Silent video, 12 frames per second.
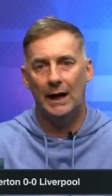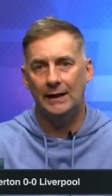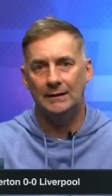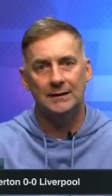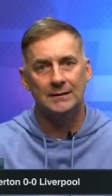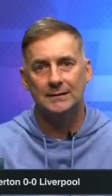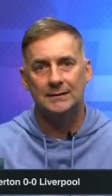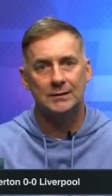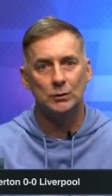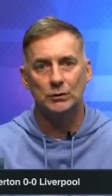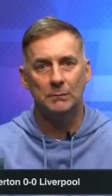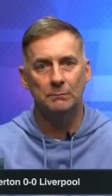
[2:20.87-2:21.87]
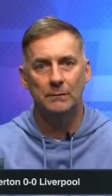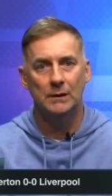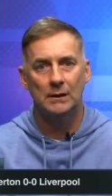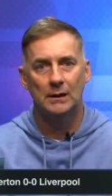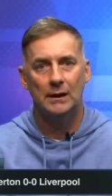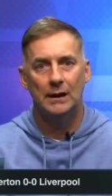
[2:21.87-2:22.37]
and it doesn't suit them.
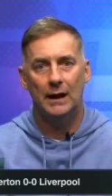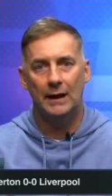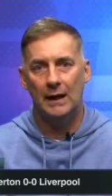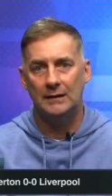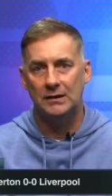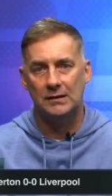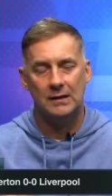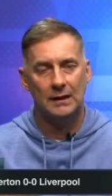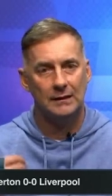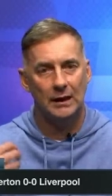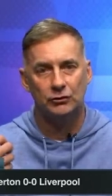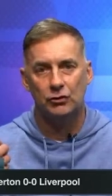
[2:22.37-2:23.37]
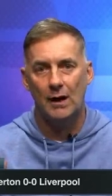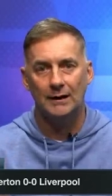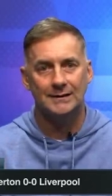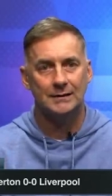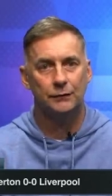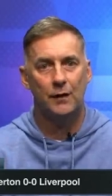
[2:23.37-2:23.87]
And I just think they're
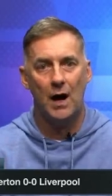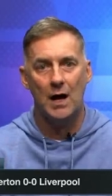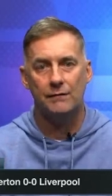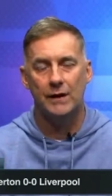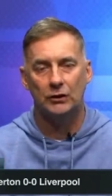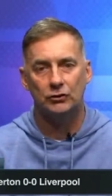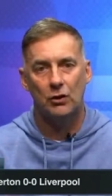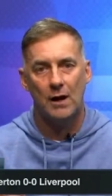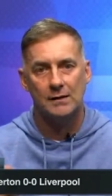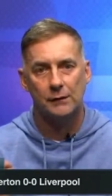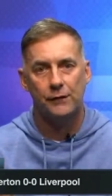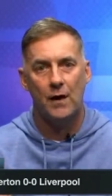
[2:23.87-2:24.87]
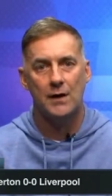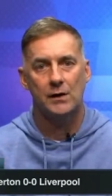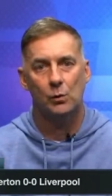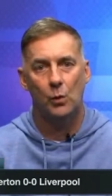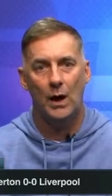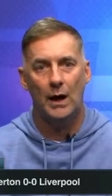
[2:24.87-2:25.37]
trying to survive. They're trying to
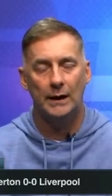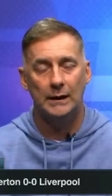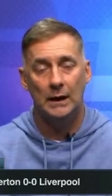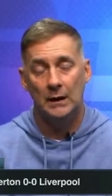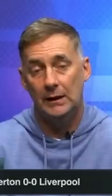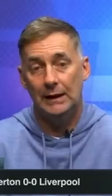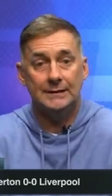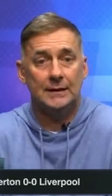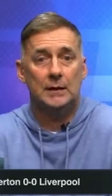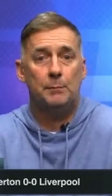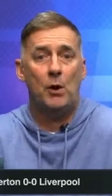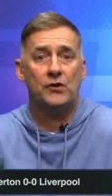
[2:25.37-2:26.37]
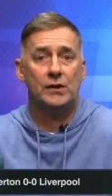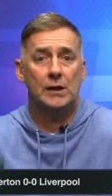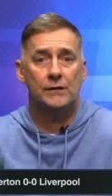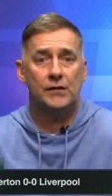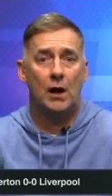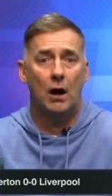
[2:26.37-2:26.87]
find a way. Listen, the
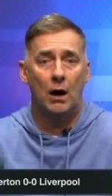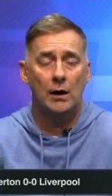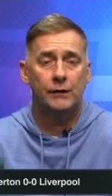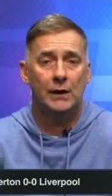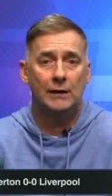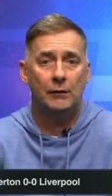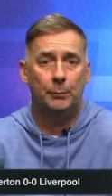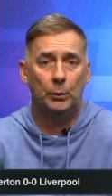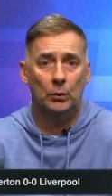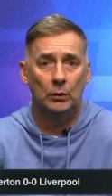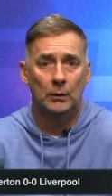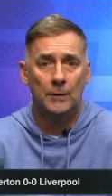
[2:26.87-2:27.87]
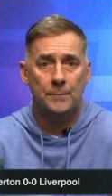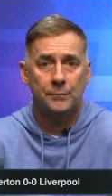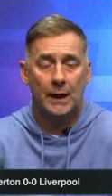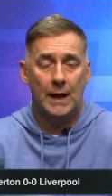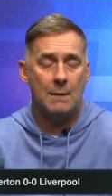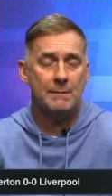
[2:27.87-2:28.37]
positives are, if you're Liverpool
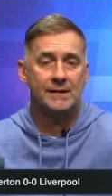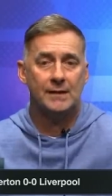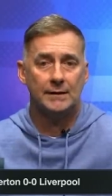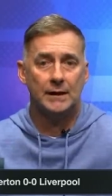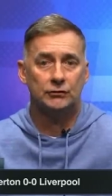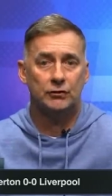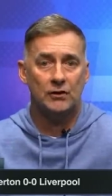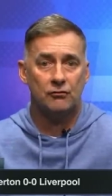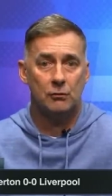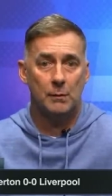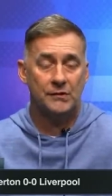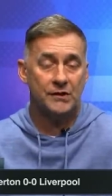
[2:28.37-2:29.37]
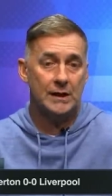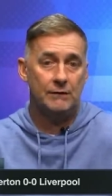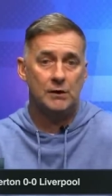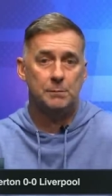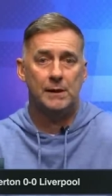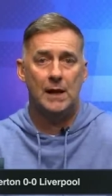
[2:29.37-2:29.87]
and I'm inside that dressing room and
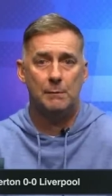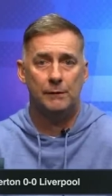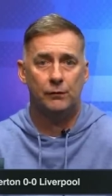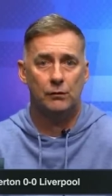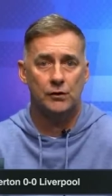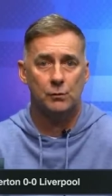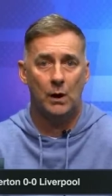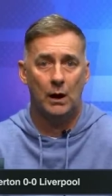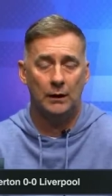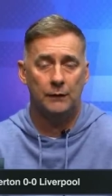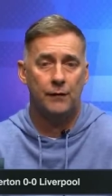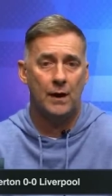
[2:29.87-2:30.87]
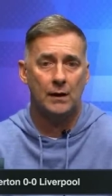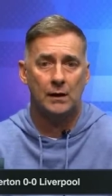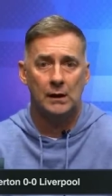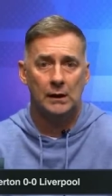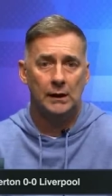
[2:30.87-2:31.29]
Stevie's been there before as well and Frank